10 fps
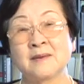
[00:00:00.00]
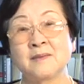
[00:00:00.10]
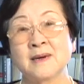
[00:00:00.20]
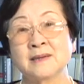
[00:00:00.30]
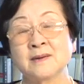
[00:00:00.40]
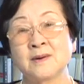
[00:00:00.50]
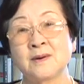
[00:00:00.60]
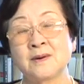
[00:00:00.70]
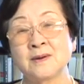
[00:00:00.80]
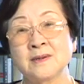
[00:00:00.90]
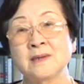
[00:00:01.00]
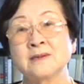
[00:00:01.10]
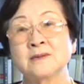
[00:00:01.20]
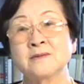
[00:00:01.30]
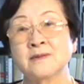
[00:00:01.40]
But all
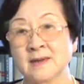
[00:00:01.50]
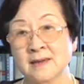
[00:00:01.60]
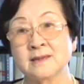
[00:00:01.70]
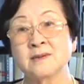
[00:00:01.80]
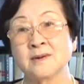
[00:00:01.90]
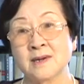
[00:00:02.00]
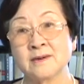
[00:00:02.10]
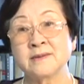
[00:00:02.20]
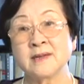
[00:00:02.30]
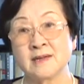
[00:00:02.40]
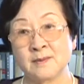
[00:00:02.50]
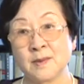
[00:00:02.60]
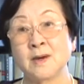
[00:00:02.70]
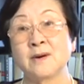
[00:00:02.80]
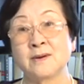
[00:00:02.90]
his friends around him
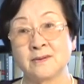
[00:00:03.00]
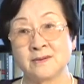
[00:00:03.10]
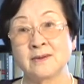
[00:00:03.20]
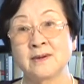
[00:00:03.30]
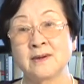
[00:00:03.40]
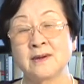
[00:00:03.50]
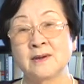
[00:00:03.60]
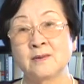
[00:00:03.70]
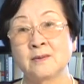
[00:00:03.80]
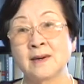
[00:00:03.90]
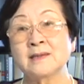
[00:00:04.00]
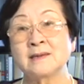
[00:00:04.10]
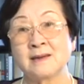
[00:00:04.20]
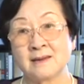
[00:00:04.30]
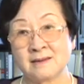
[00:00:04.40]
know what
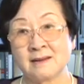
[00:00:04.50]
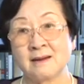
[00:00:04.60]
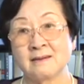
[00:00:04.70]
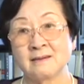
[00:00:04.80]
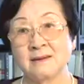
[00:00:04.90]
he had done.